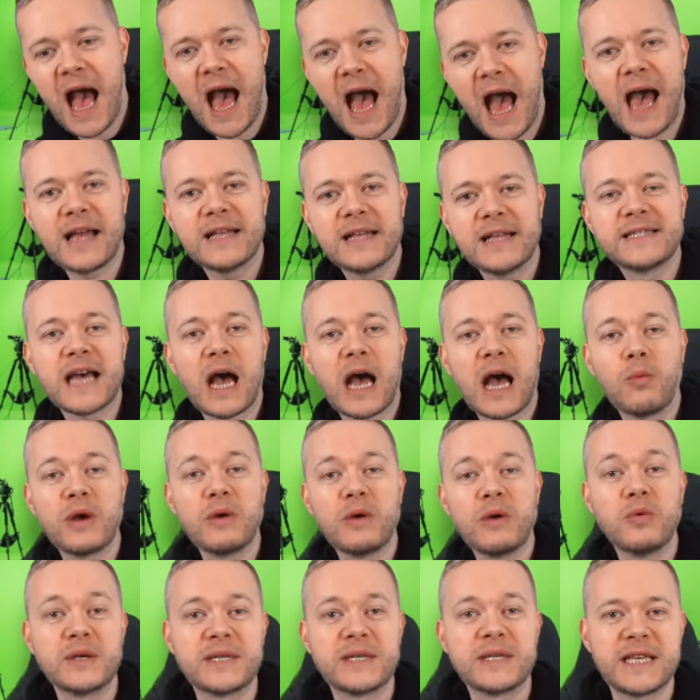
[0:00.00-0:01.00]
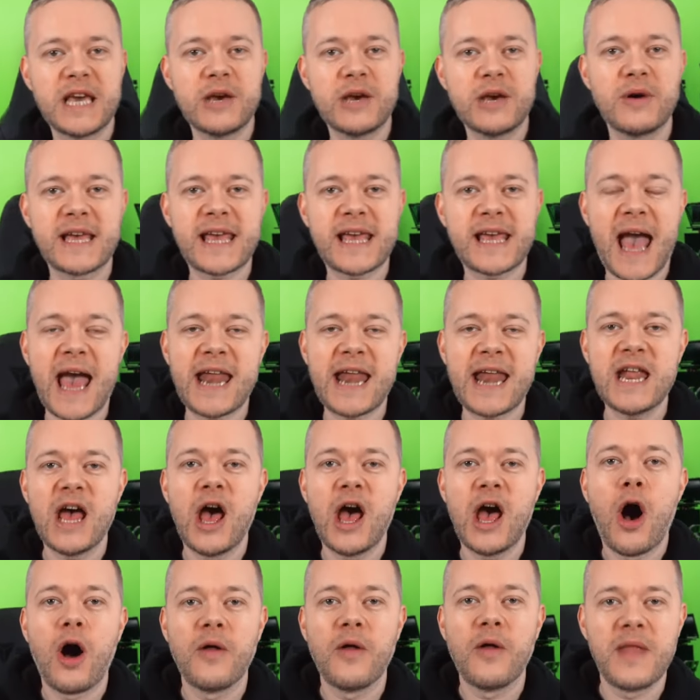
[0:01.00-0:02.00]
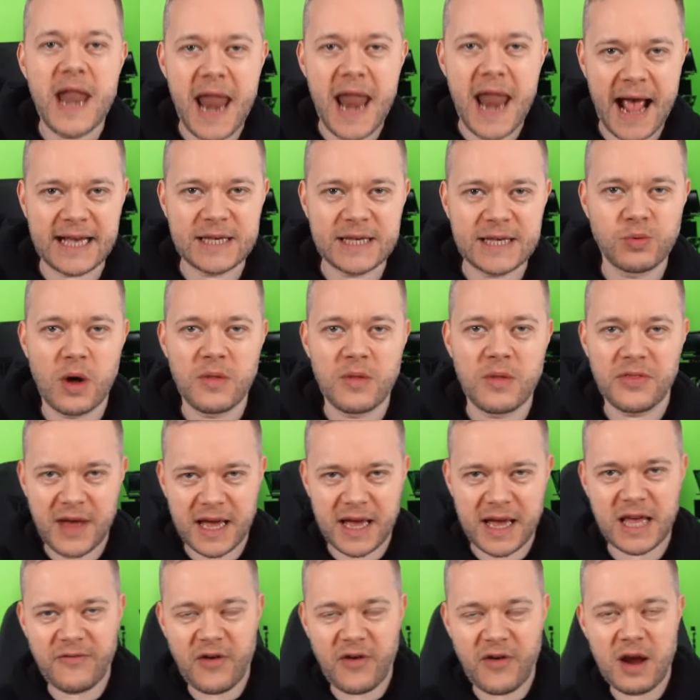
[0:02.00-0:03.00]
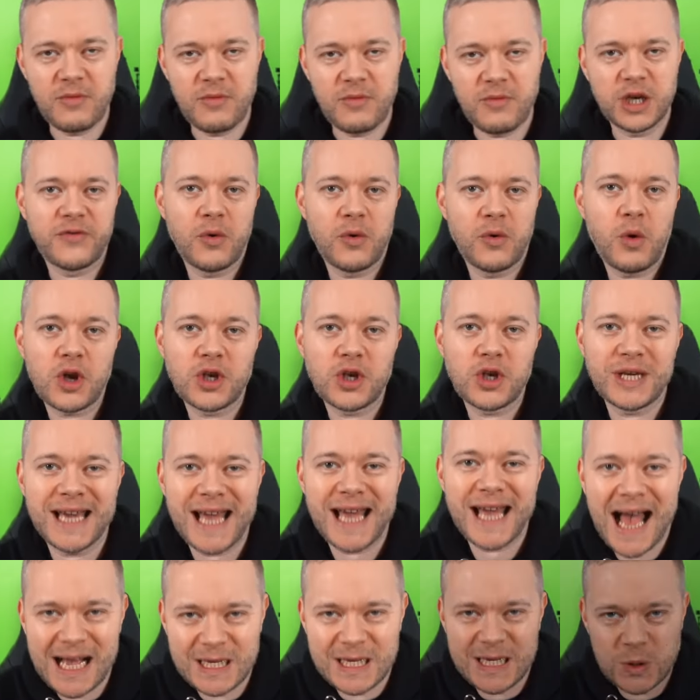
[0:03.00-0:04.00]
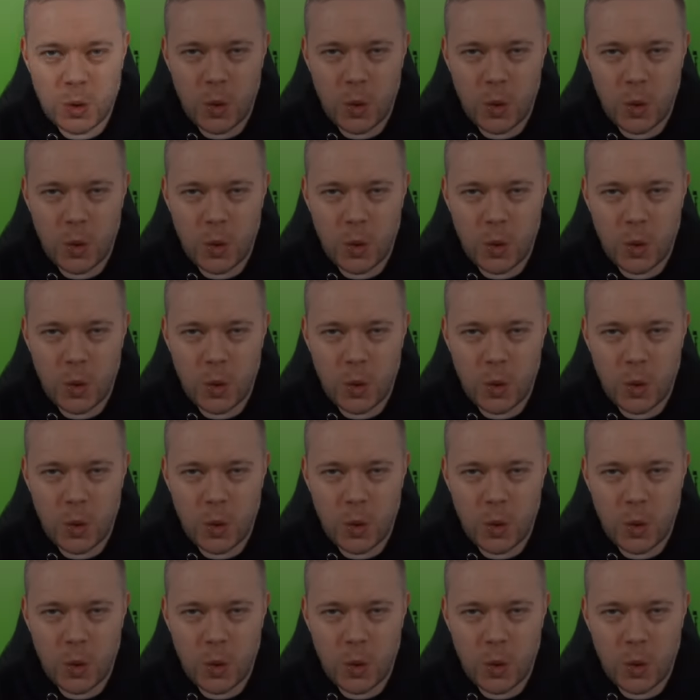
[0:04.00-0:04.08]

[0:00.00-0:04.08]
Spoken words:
and we will see you again on the next one. Thank you very much for watching as